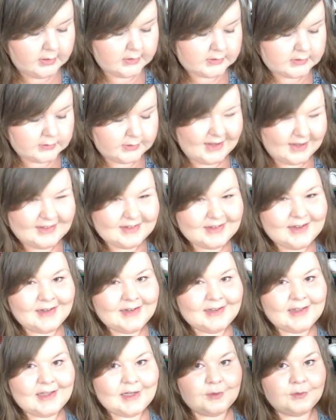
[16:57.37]
So I had to
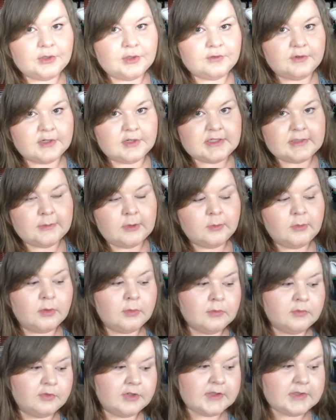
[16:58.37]
kind of get it refreshed, and my
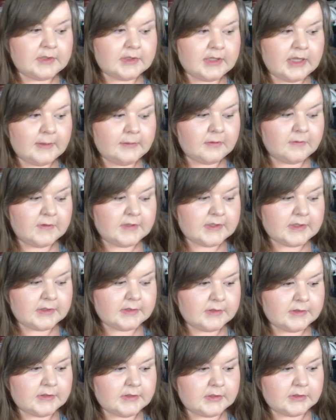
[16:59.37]
mum recently came to visit
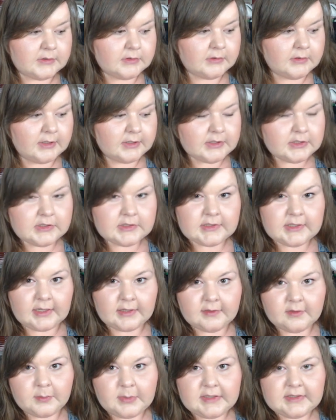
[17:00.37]
us, so I just
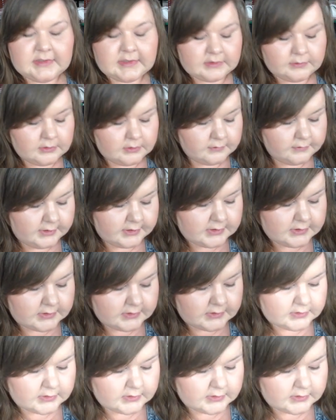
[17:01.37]
got the basics refreshed.